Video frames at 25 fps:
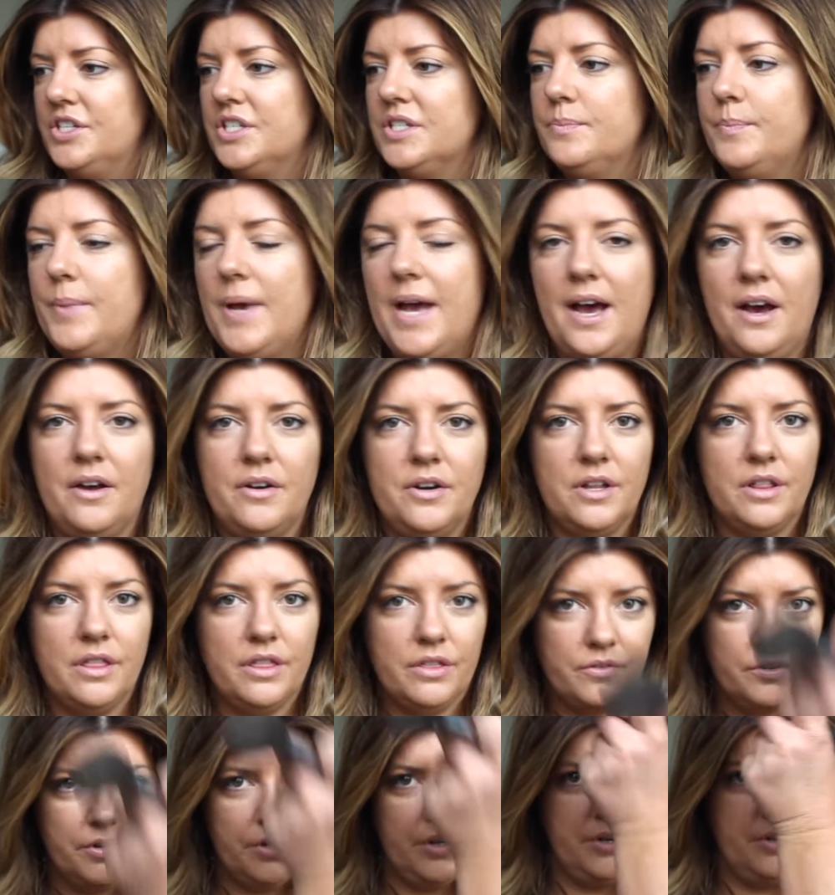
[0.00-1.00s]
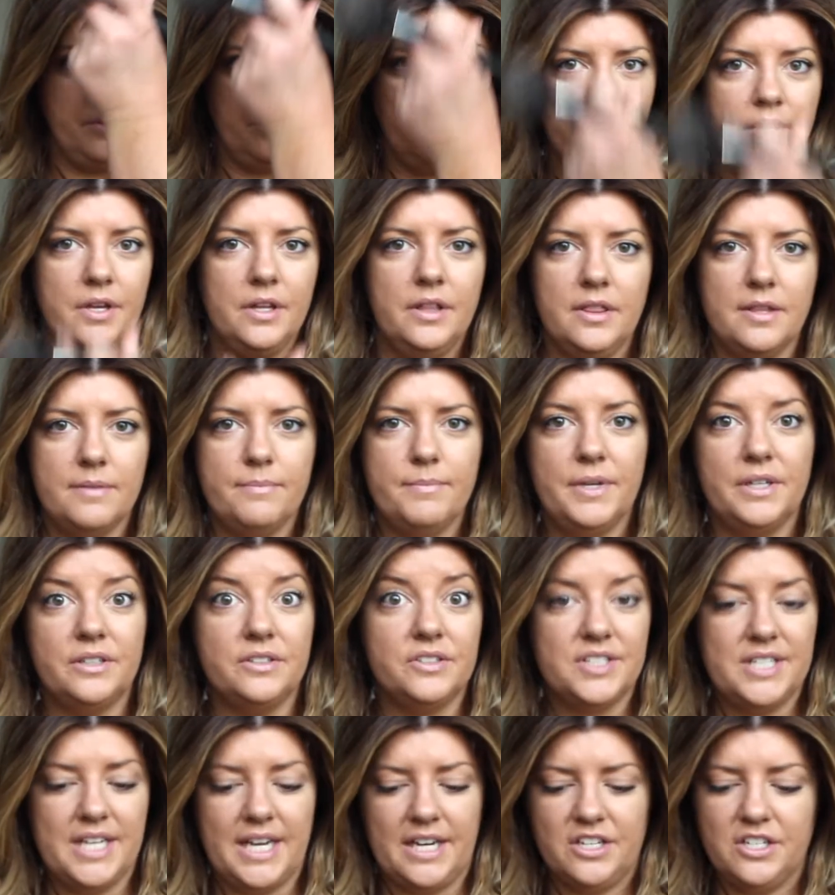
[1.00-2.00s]
just powder through the
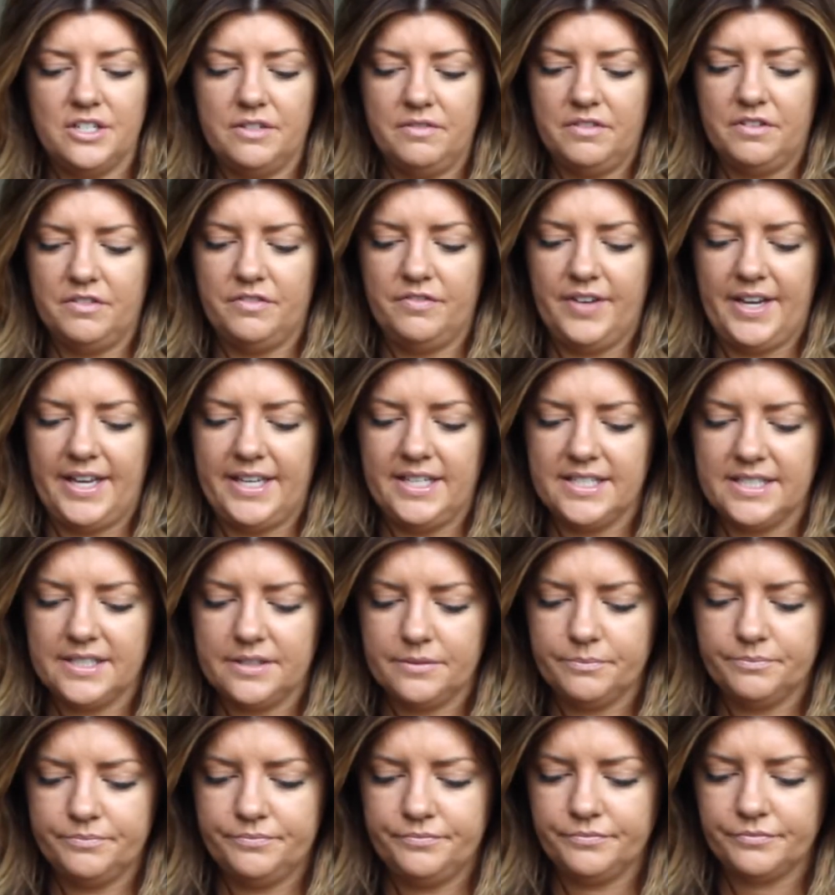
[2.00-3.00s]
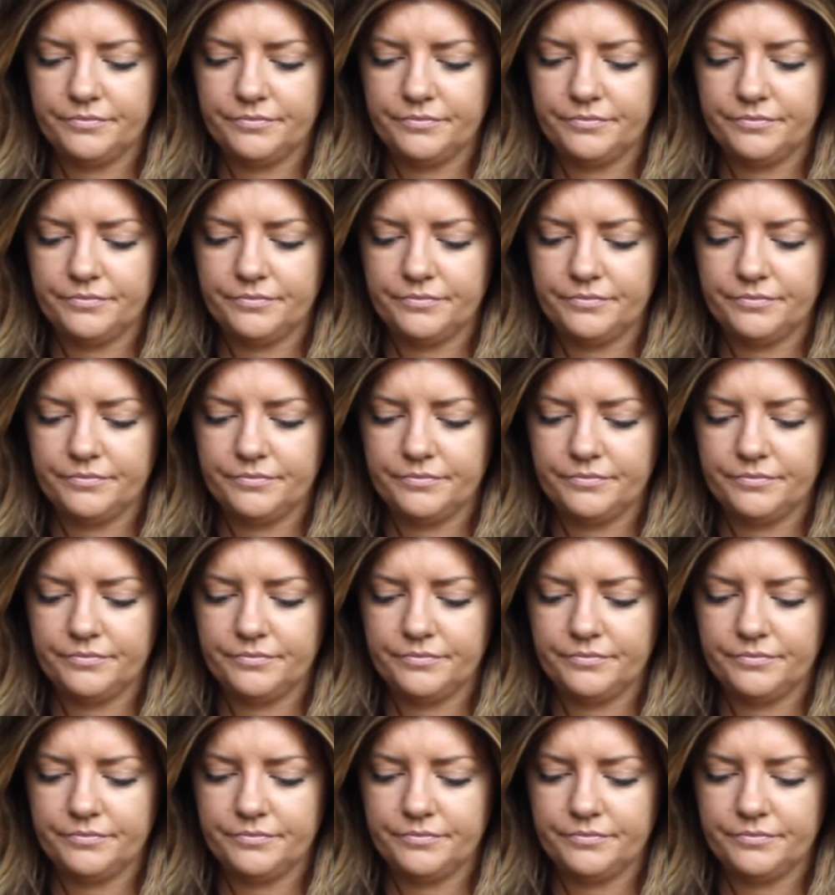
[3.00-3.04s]
middle section of the face.